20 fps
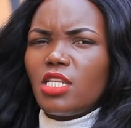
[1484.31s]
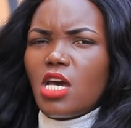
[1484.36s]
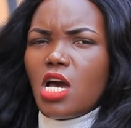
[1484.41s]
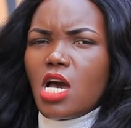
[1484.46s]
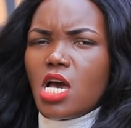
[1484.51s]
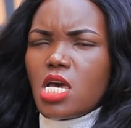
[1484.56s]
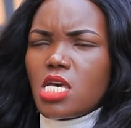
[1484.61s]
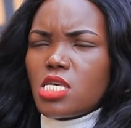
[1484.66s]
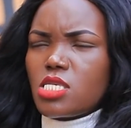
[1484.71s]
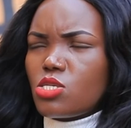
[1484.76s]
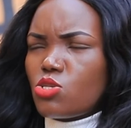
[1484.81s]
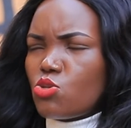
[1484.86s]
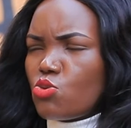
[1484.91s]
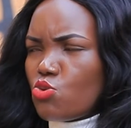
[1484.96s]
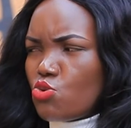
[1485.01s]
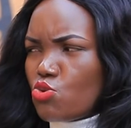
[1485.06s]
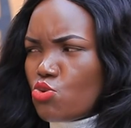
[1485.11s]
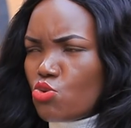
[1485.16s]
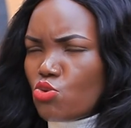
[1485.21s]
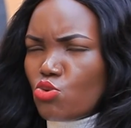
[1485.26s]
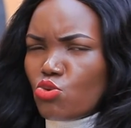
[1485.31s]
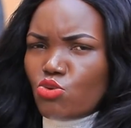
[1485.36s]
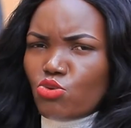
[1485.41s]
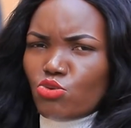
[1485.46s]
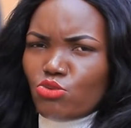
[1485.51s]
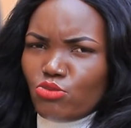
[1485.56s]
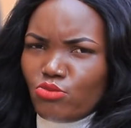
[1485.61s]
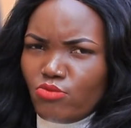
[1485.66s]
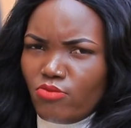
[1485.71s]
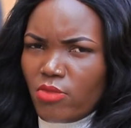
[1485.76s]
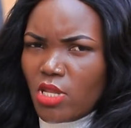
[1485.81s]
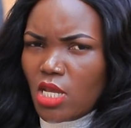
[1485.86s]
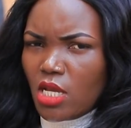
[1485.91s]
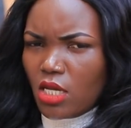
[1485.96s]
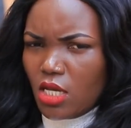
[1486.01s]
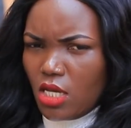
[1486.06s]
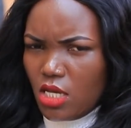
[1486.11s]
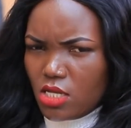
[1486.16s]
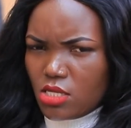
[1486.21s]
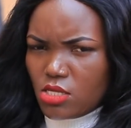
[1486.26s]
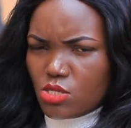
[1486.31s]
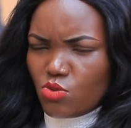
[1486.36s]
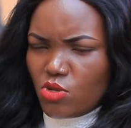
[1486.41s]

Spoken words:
us through kids.